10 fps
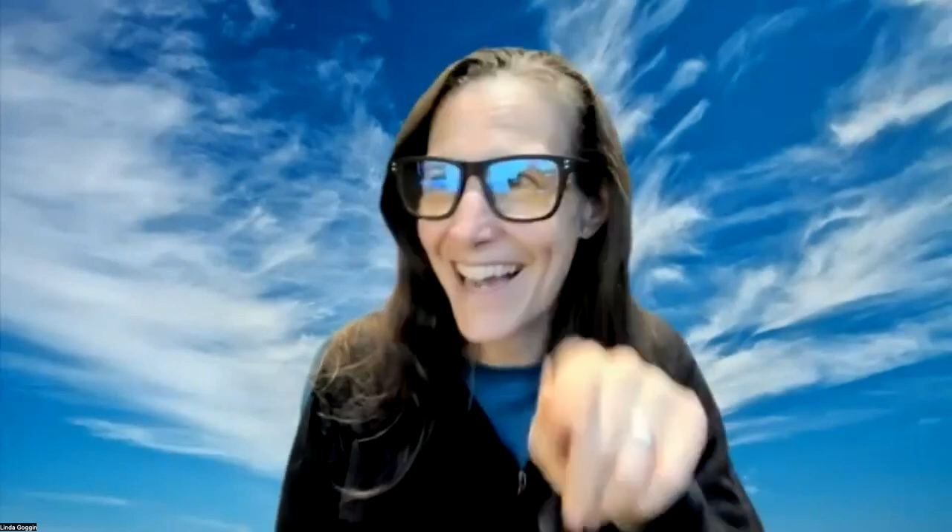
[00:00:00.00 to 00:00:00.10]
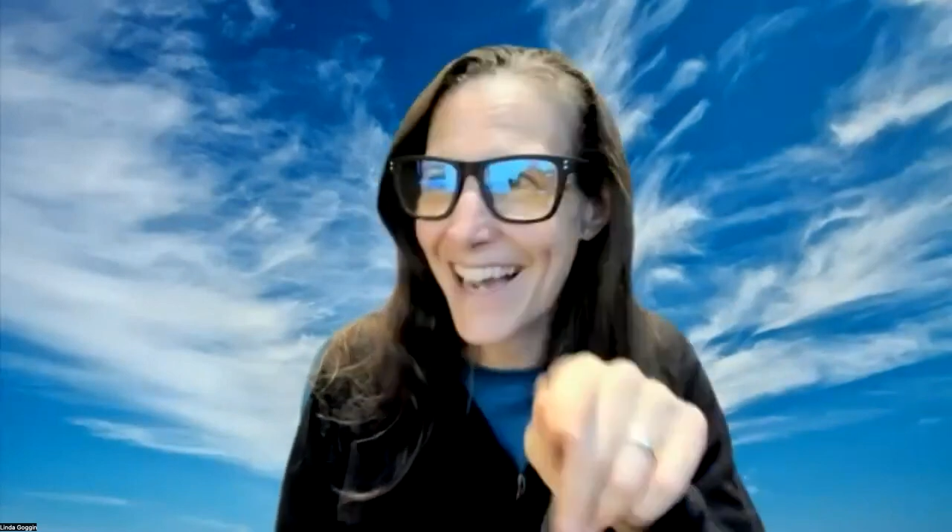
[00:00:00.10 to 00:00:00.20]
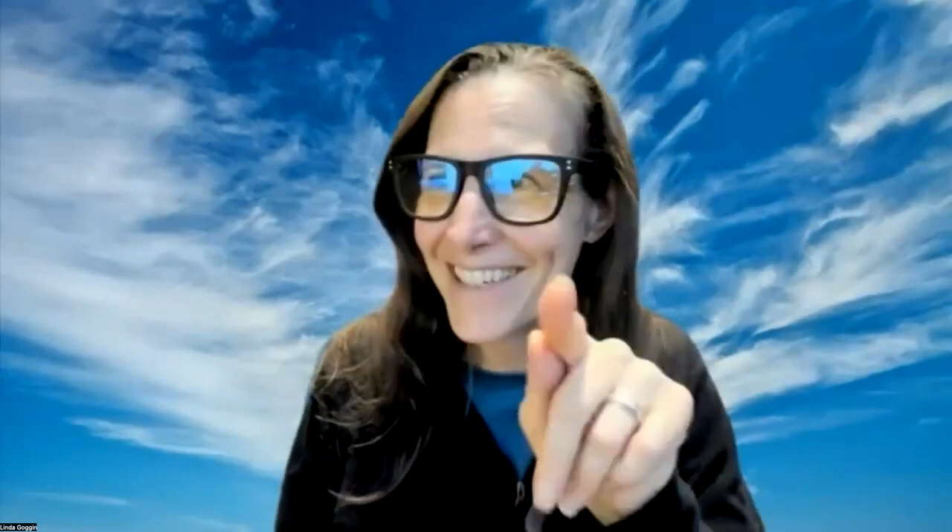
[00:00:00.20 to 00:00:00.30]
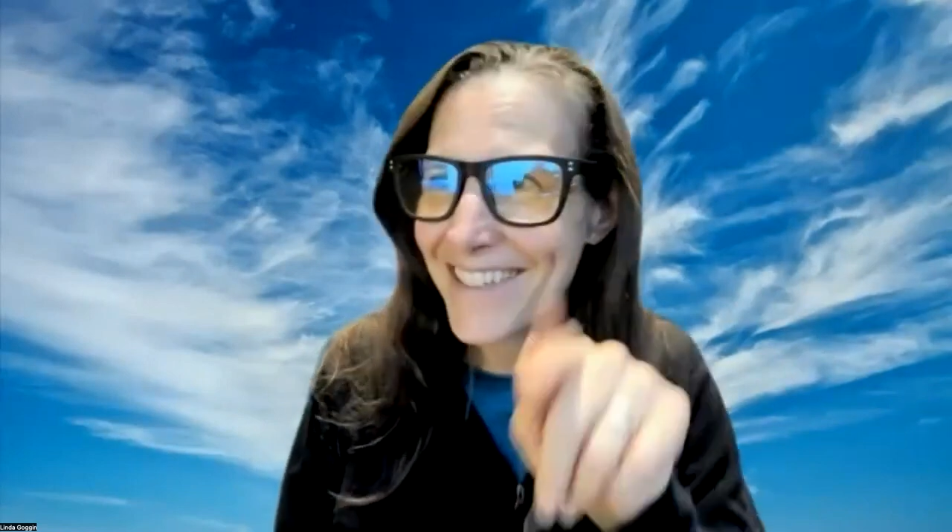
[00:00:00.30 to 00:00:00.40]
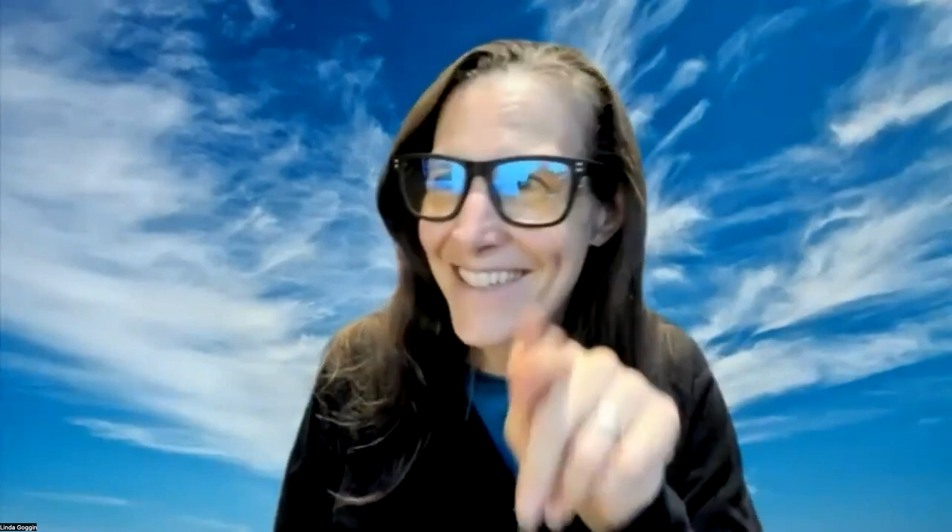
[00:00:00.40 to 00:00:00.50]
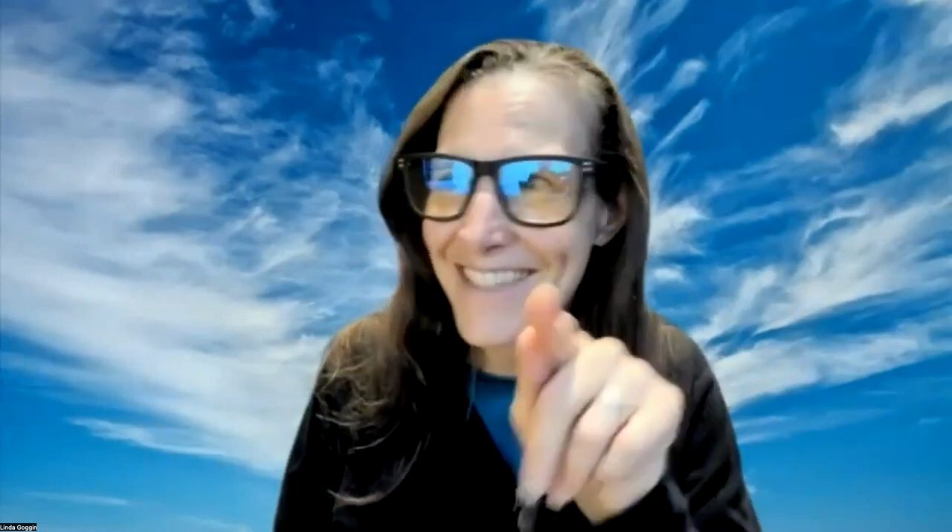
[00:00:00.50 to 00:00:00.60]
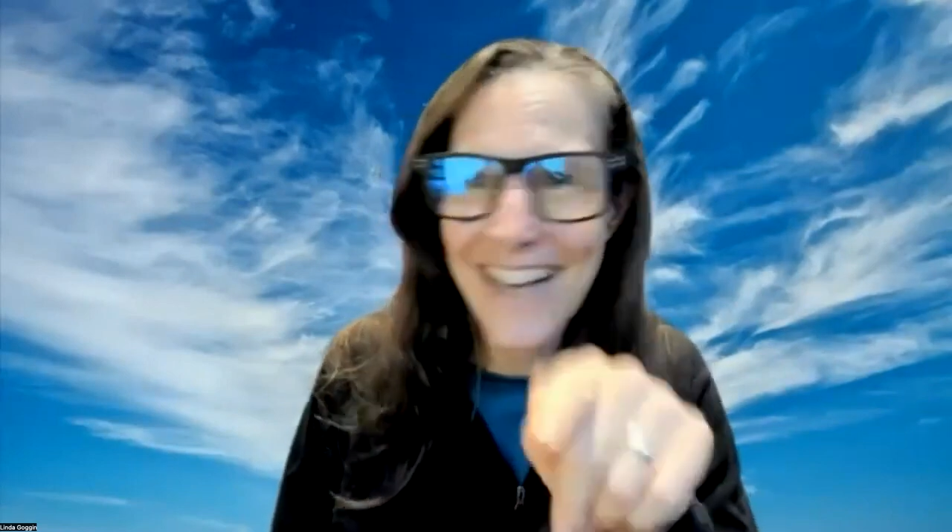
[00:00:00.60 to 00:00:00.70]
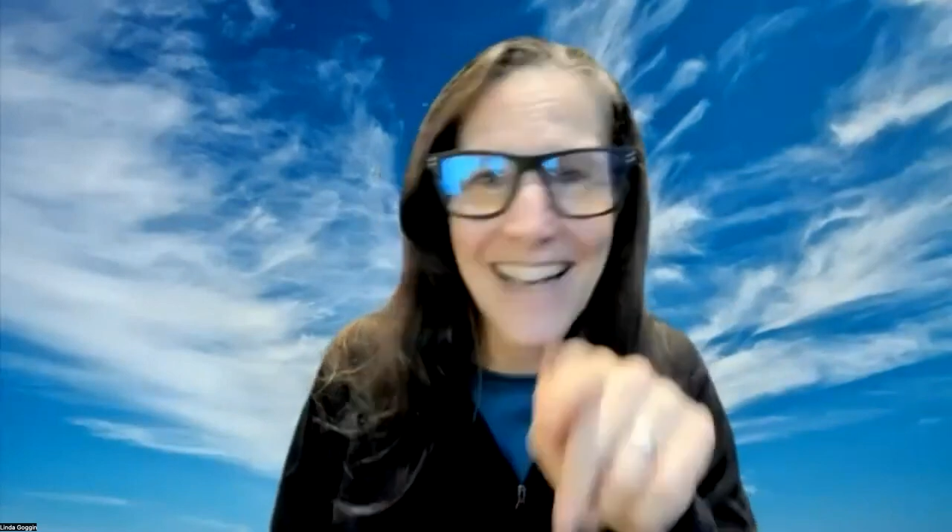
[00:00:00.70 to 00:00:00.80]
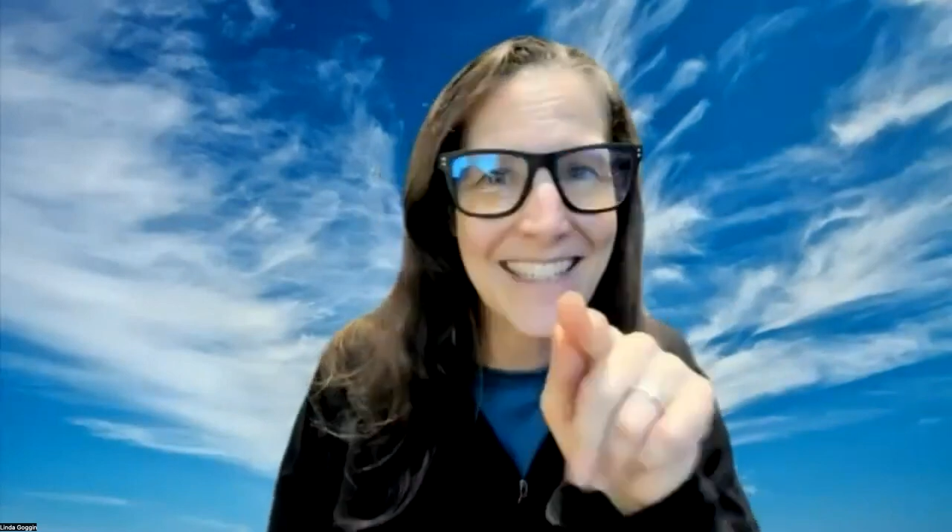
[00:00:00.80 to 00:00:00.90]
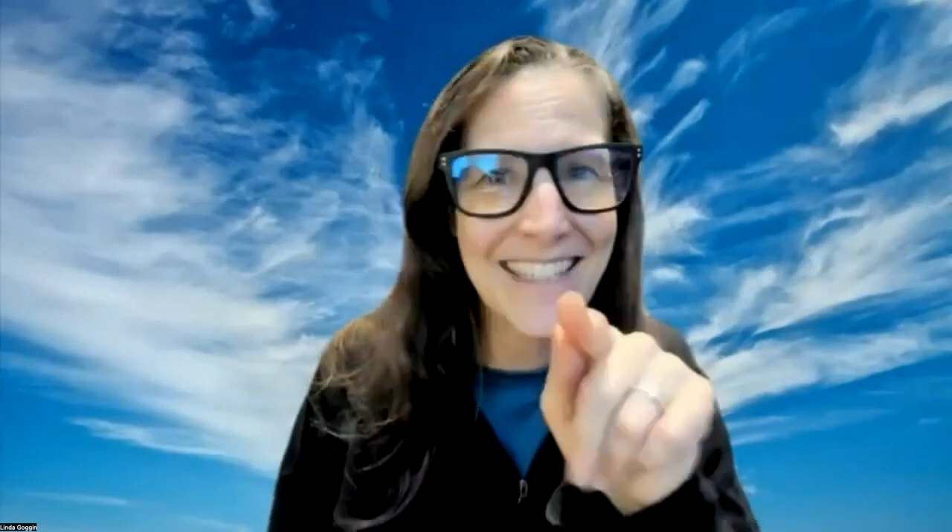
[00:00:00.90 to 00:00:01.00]

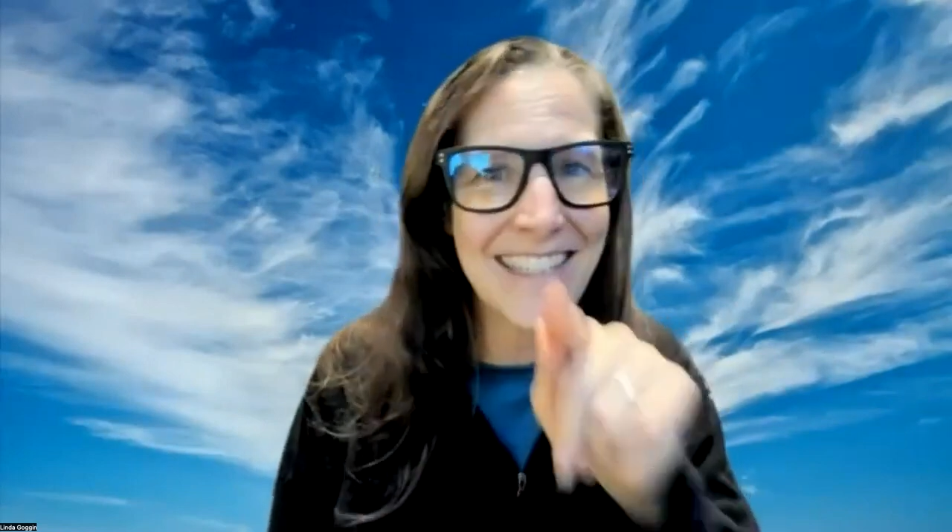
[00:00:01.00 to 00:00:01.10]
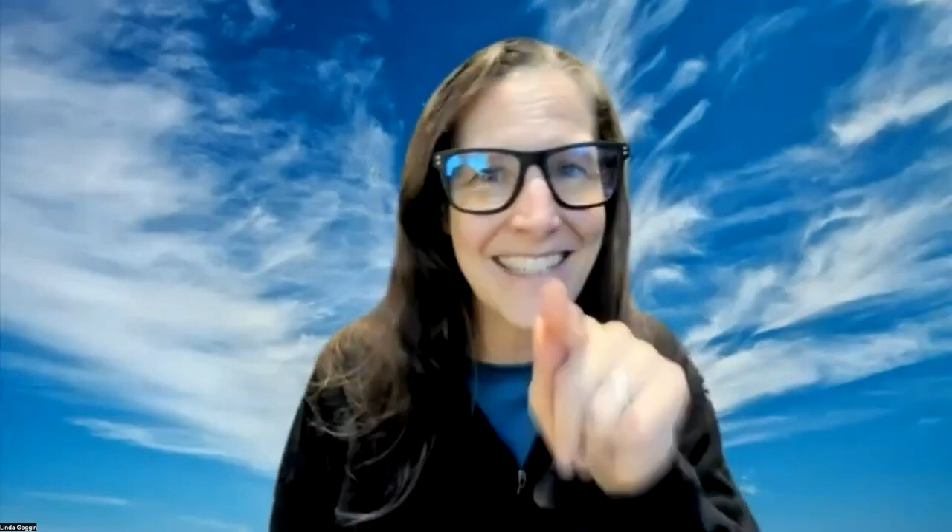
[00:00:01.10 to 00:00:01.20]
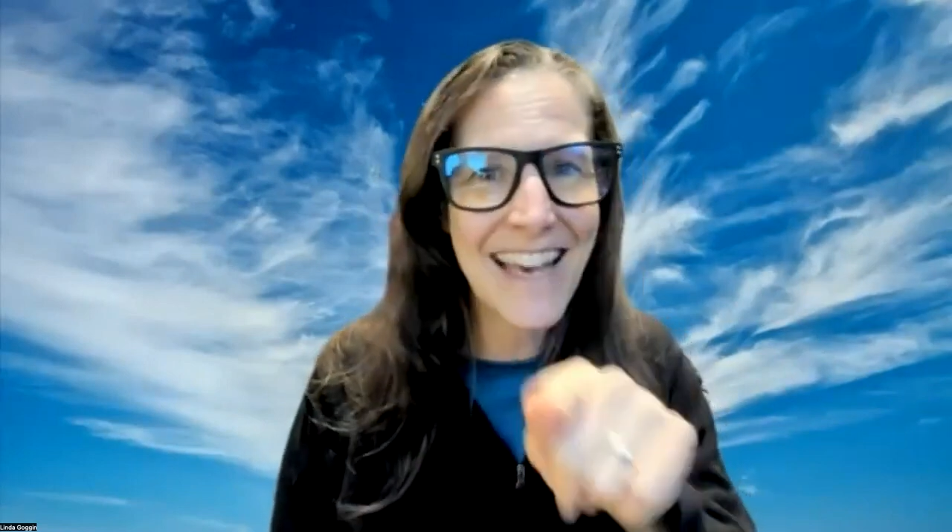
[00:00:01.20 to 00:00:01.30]
exercises,